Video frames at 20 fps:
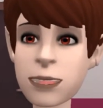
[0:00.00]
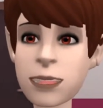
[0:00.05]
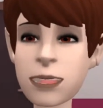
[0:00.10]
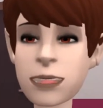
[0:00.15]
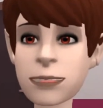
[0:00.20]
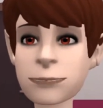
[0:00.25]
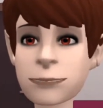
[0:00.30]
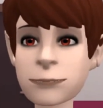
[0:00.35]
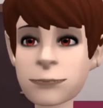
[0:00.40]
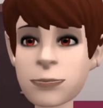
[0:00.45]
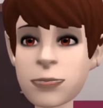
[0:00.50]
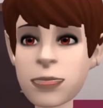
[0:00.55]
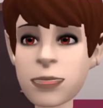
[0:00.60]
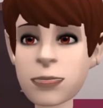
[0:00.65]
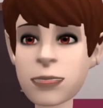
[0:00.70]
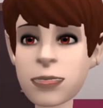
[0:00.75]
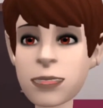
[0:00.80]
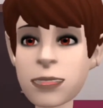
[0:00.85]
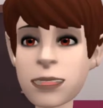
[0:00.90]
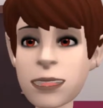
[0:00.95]
it's not the
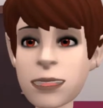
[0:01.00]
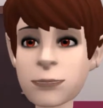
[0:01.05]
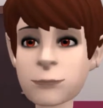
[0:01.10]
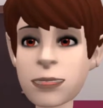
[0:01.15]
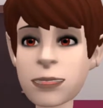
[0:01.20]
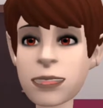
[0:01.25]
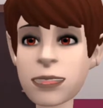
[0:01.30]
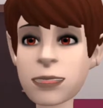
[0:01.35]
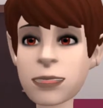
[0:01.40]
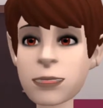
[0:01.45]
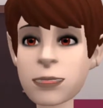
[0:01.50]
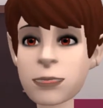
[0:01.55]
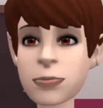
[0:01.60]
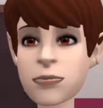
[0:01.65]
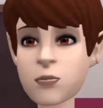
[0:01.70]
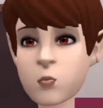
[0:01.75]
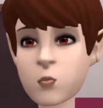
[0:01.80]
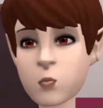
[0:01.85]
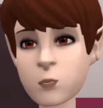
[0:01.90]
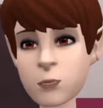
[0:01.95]
manliest voice on
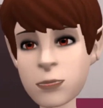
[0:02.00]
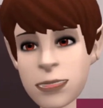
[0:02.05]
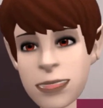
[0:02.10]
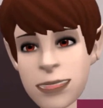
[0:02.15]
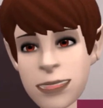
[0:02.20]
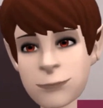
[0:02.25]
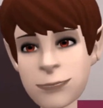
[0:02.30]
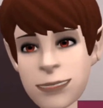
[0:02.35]
the planet.